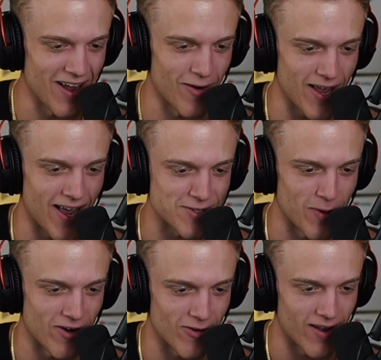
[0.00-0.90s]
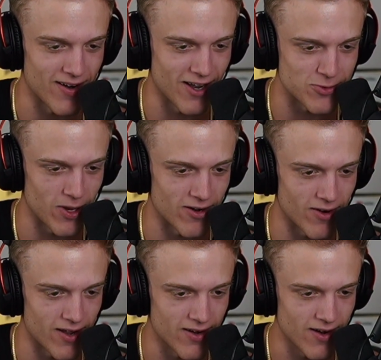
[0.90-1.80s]
Okay, I spelled it right. I spelled it
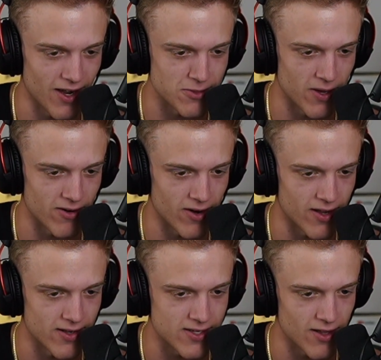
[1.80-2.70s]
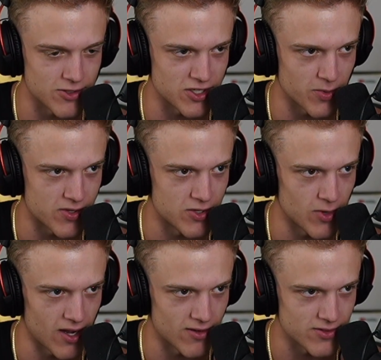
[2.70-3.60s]
right. I spelled it right. Intelligence with two
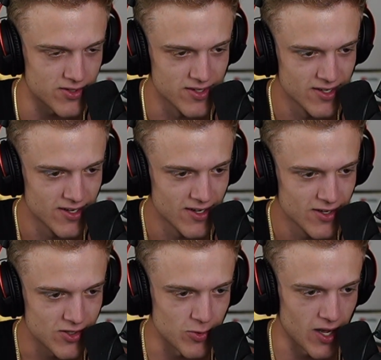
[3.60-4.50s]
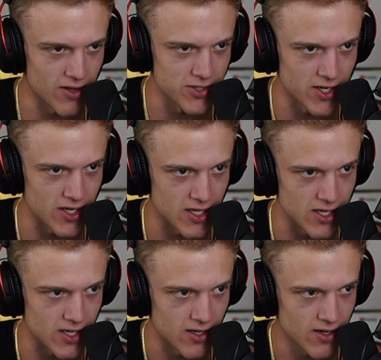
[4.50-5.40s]
L's. Two L's and an
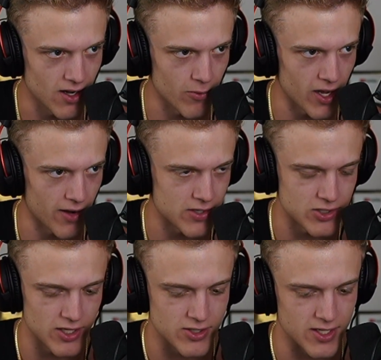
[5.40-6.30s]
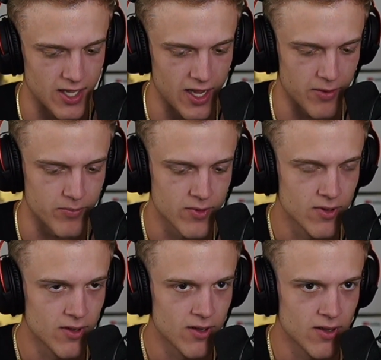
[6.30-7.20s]
E. Oh, wait, I have to change the game.
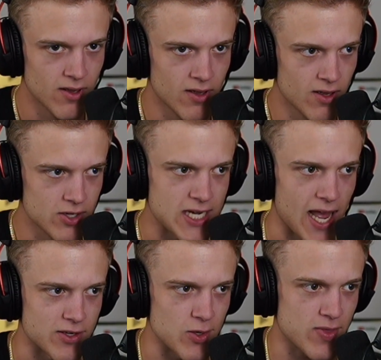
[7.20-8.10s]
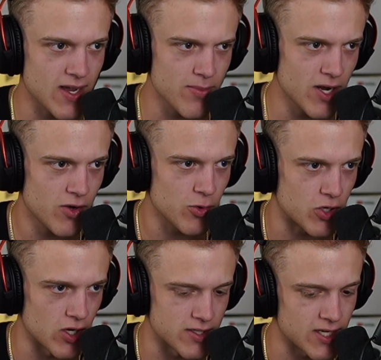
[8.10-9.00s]
Chat, do you think I'm going to do
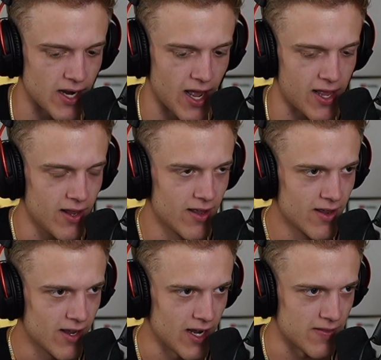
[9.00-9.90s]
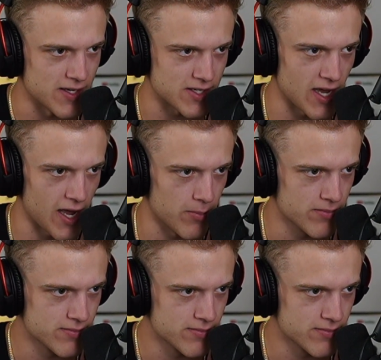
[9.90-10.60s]
good today in this game?